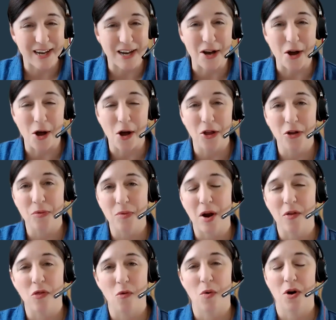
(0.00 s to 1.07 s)
all
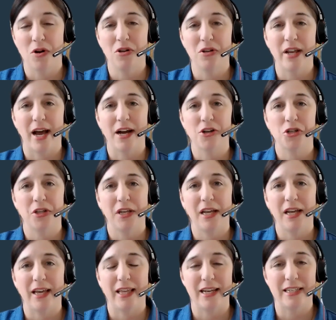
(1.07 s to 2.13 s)
around the world,
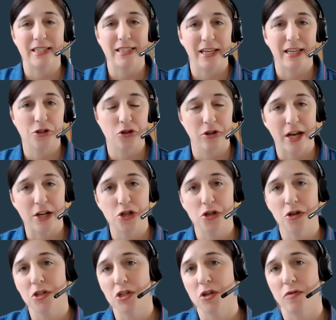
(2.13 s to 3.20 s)
actually. It is
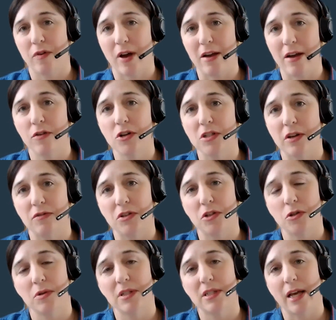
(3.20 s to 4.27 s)
International Survivors of
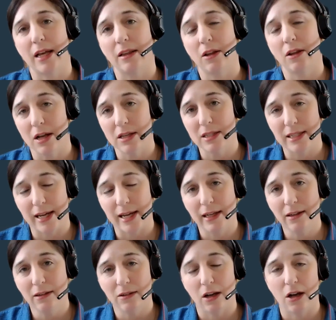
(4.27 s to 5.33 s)
Suicide Loss
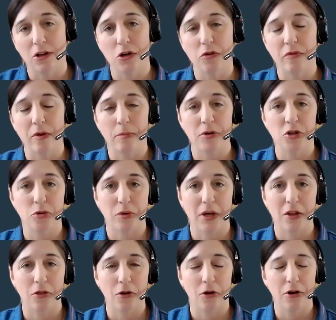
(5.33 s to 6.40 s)
Day on November
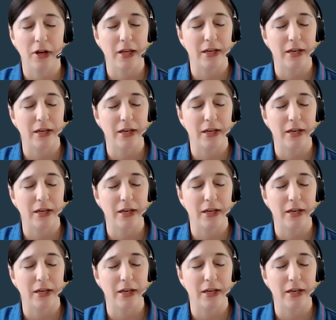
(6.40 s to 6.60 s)
23rd.